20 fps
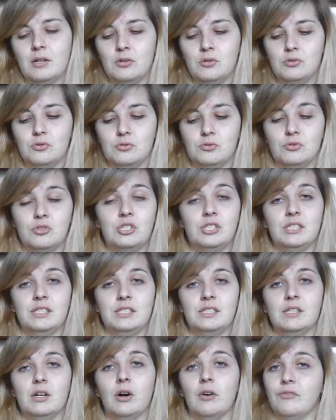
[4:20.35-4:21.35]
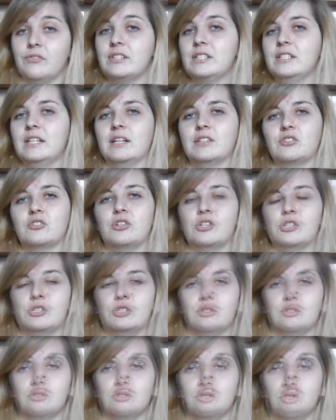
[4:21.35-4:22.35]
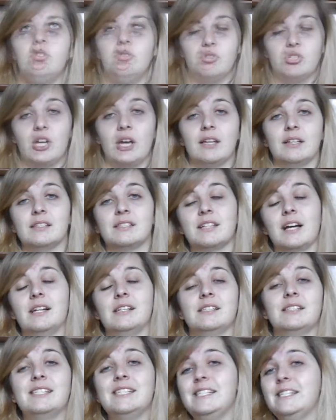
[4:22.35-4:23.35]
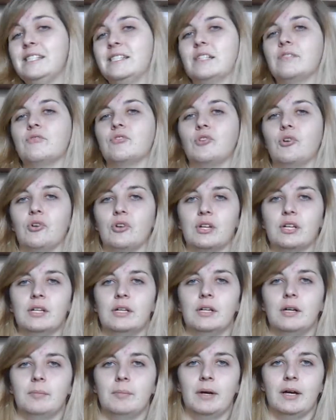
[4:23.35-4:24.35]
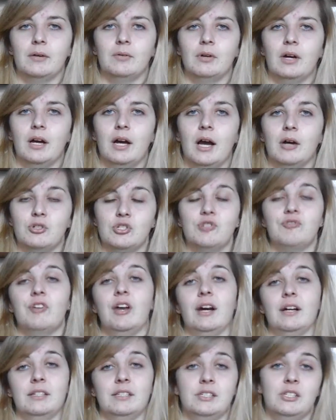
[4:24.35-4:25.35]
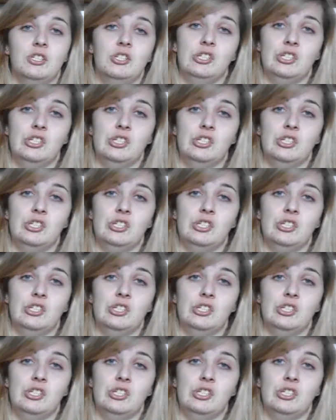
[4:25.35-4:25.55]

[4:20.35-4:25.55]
who she obviously has a crush on. So Chandler's kind of teasing Veronica about how she reacted to